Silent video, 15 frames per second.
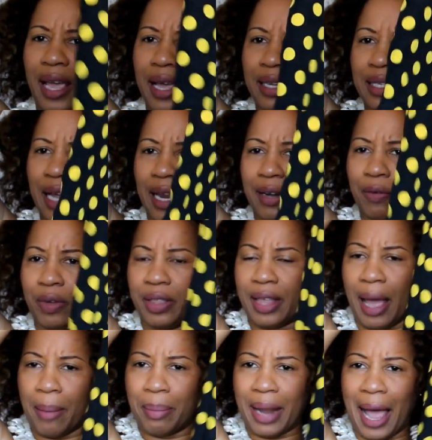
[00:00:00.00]
it. And with
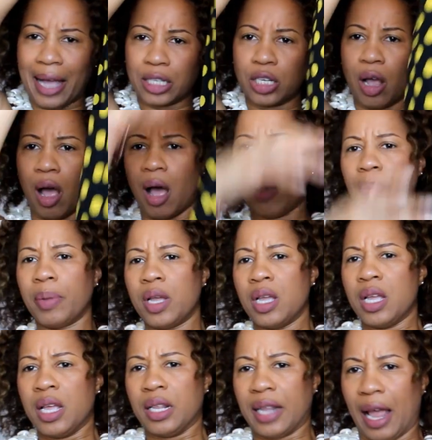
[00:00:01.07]
that black top
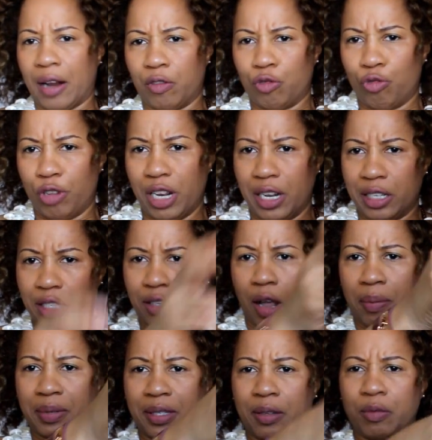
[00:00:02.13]
that really
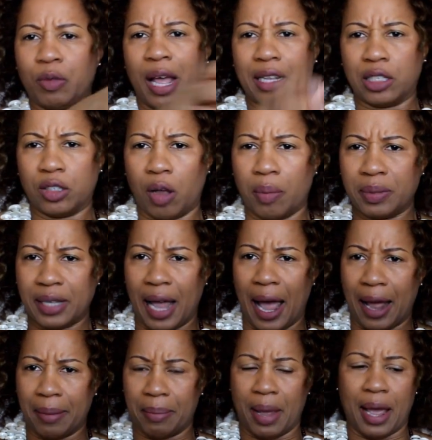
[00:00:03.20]
stops
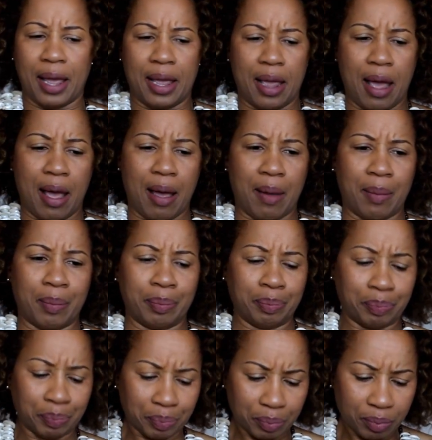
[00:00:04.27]
at my
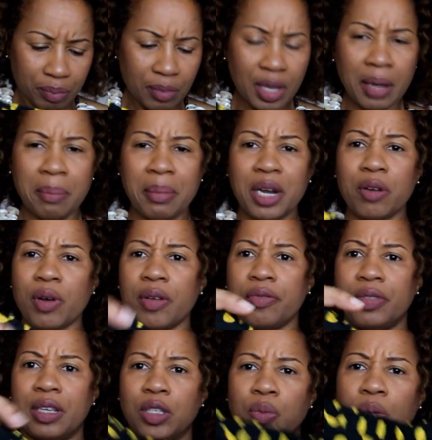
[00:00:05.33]

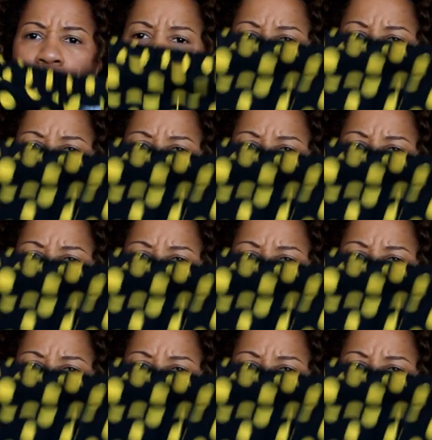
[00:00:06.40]
midriff, this will